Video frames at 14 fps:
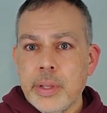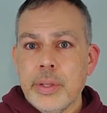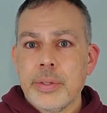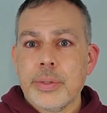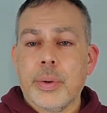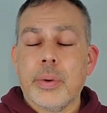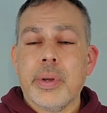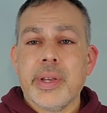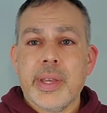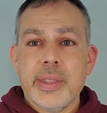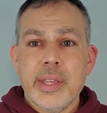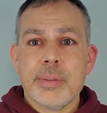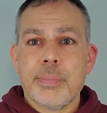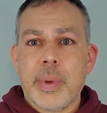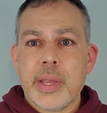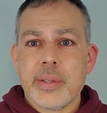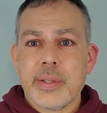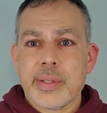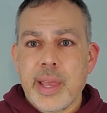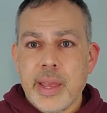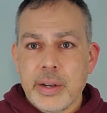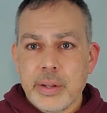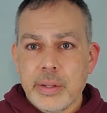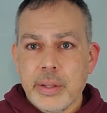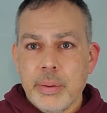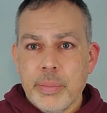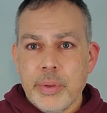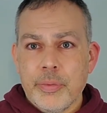So get these basics handled
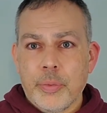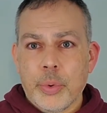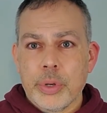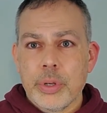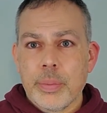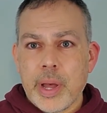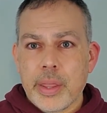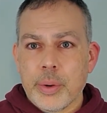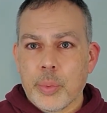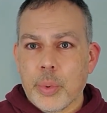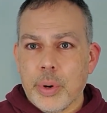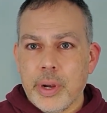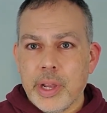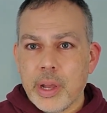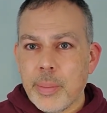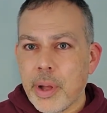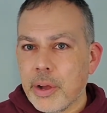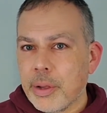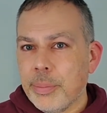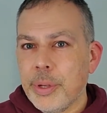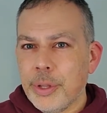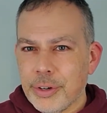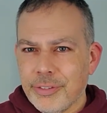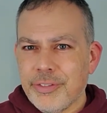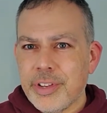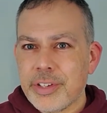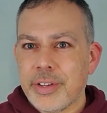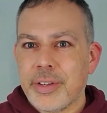before you bother worrying about computer
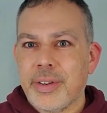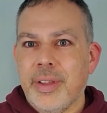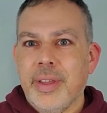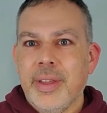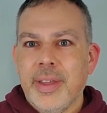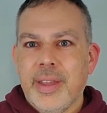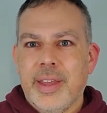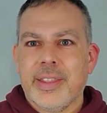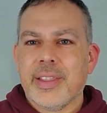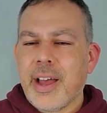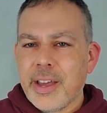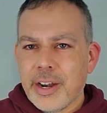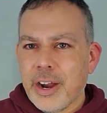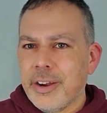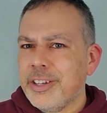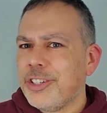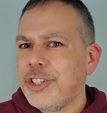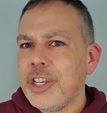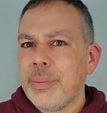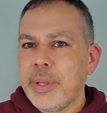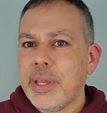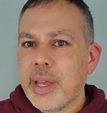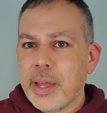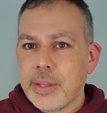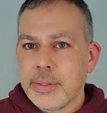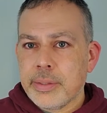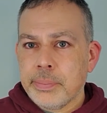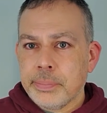vision and LiDAR and
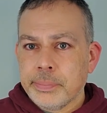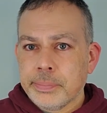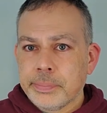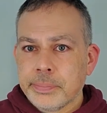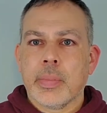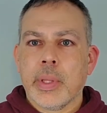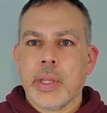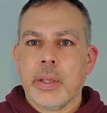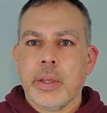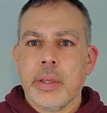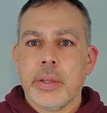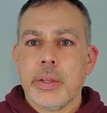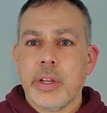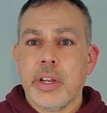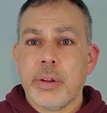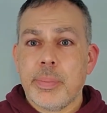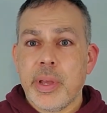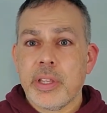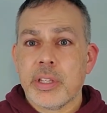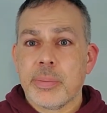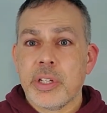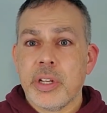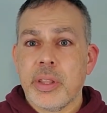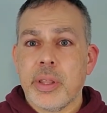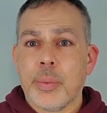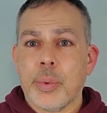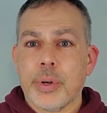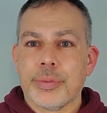GPS. You need a basic machine
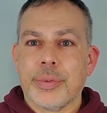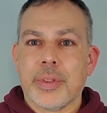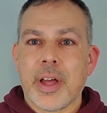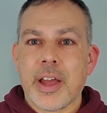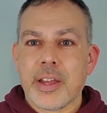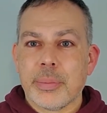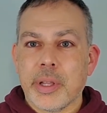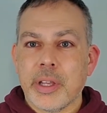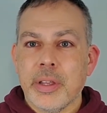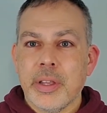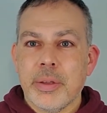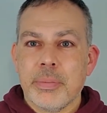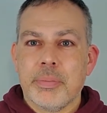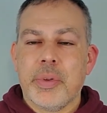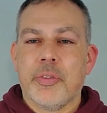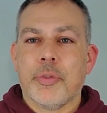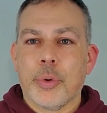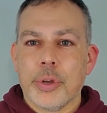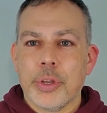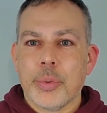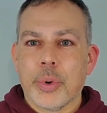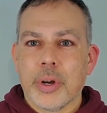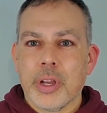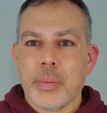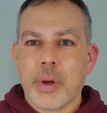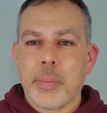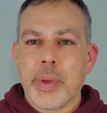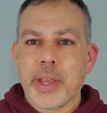that works reliably before you worry
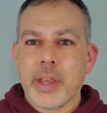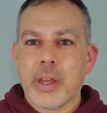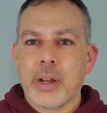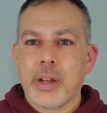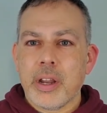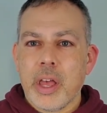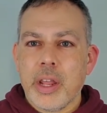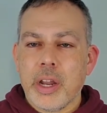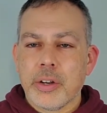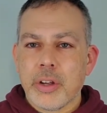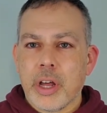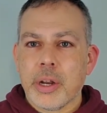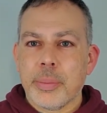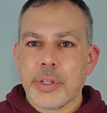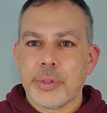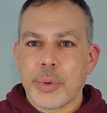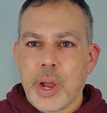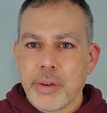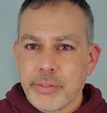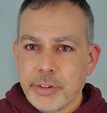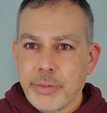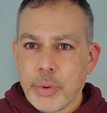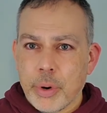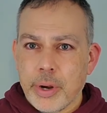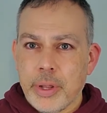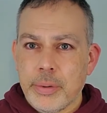about making an autonomous driver for it.